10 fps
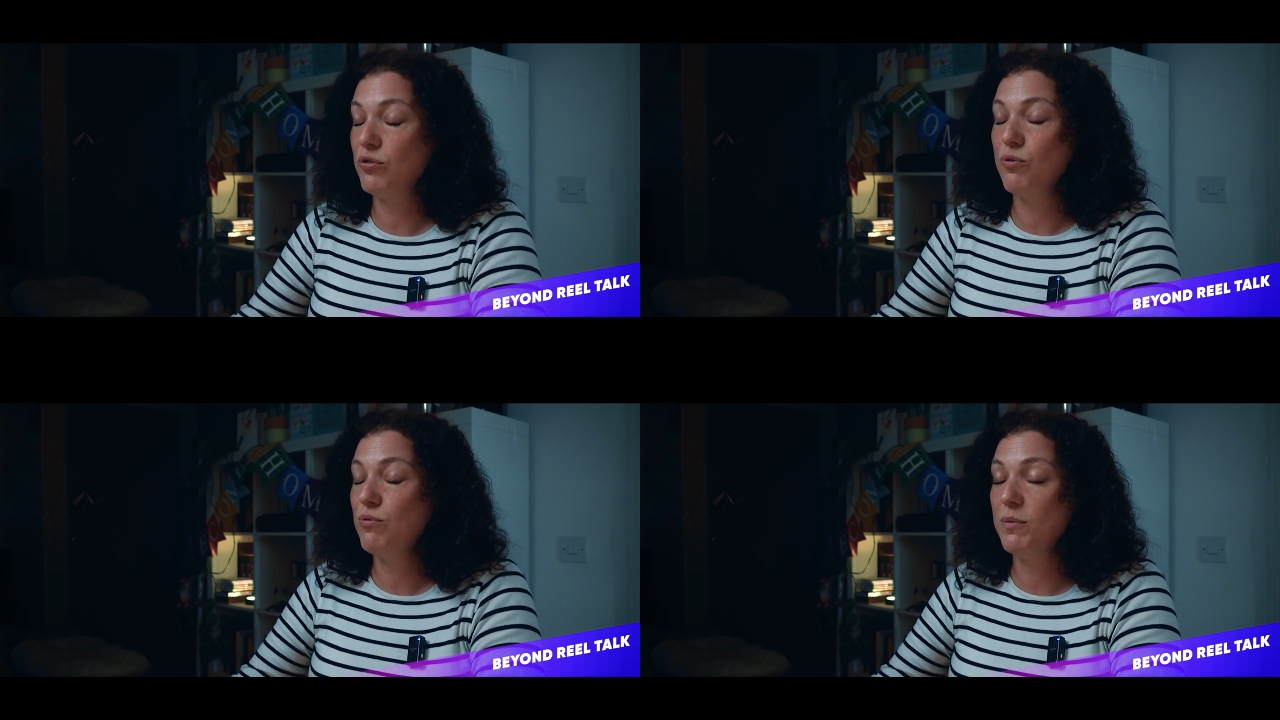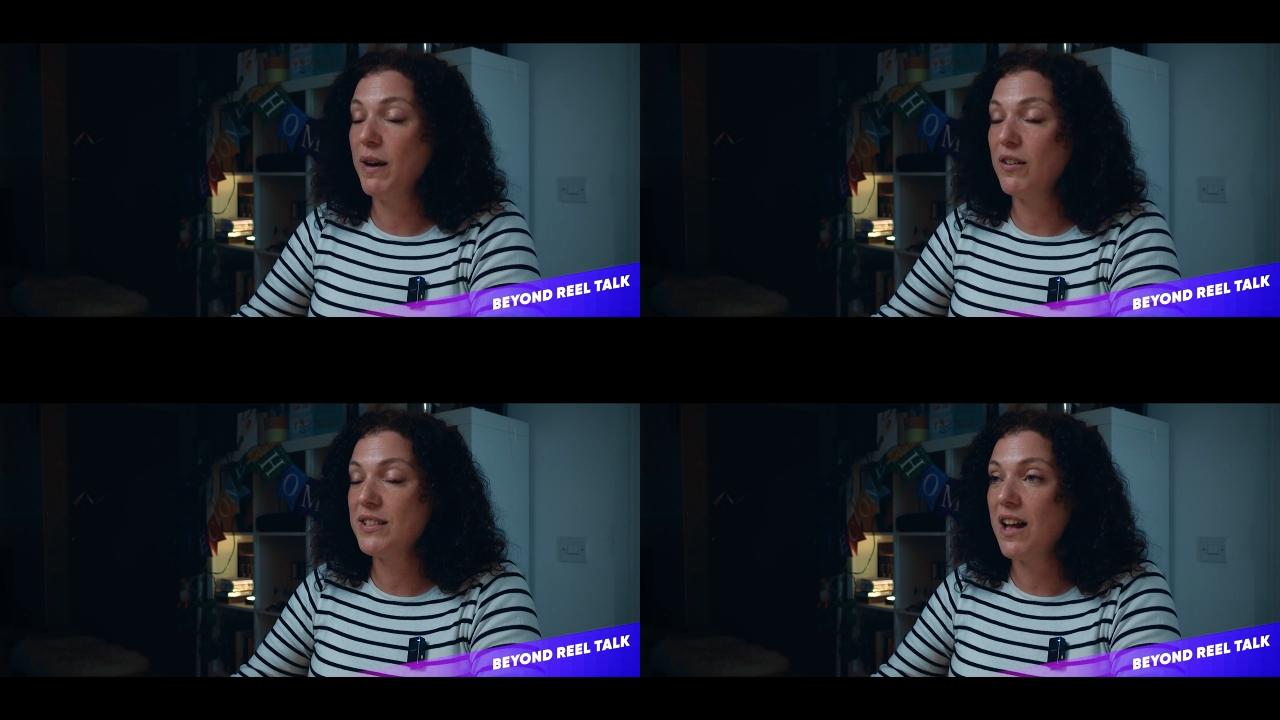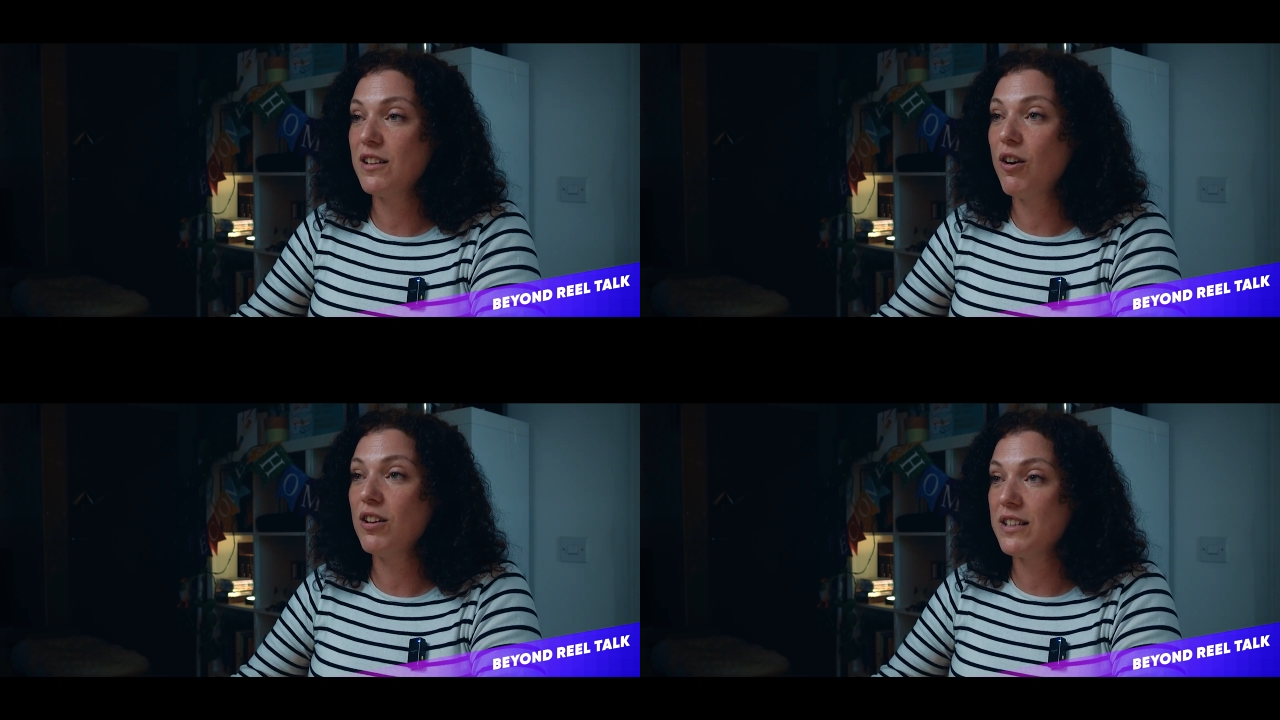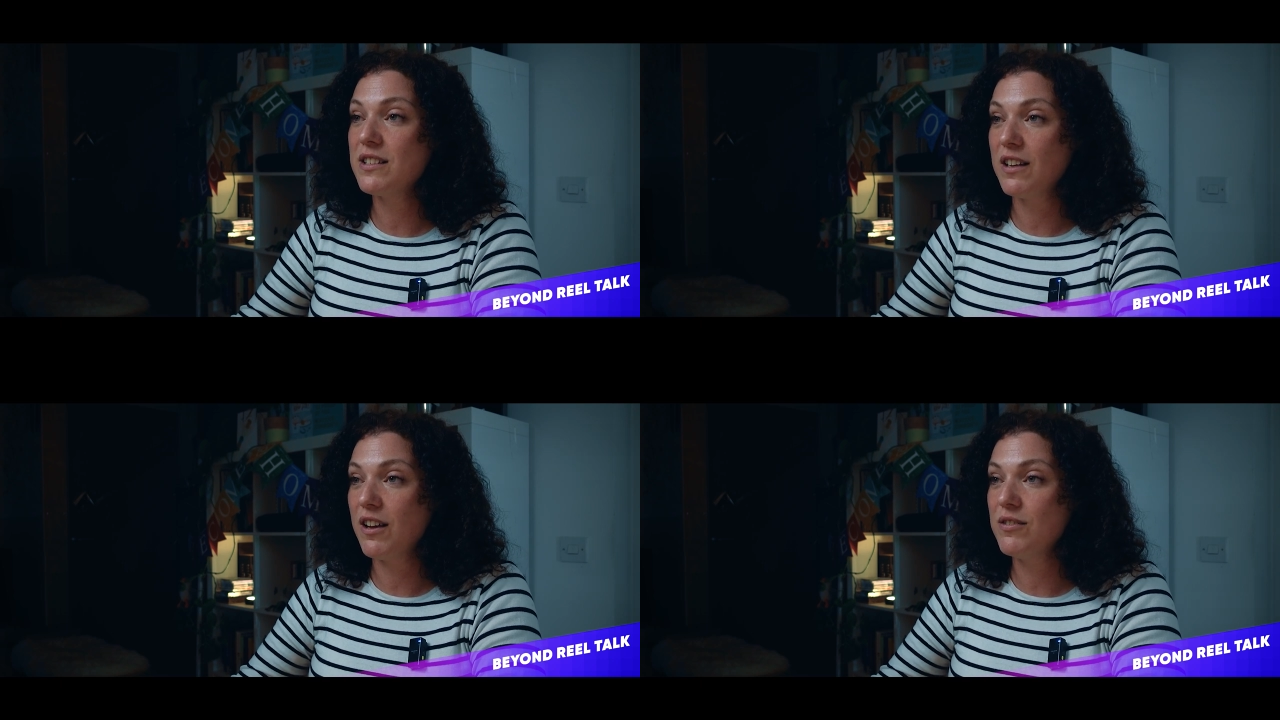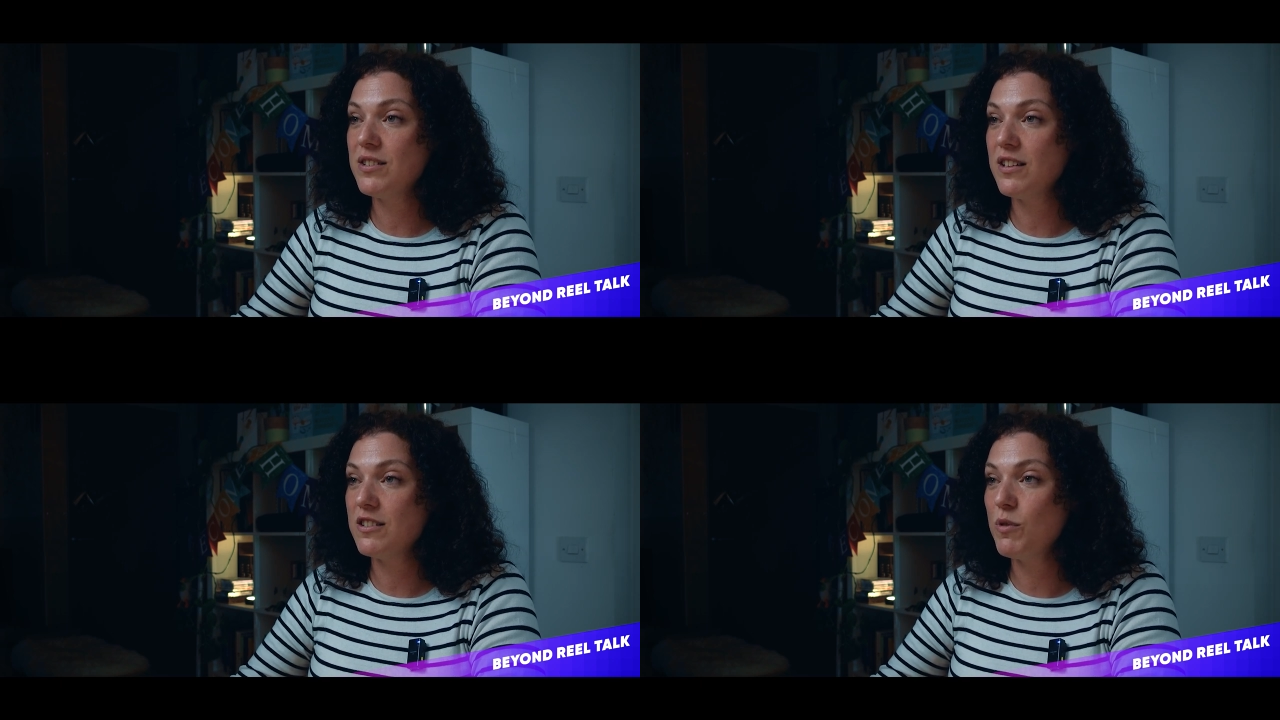talked about is alcoholic psychosis.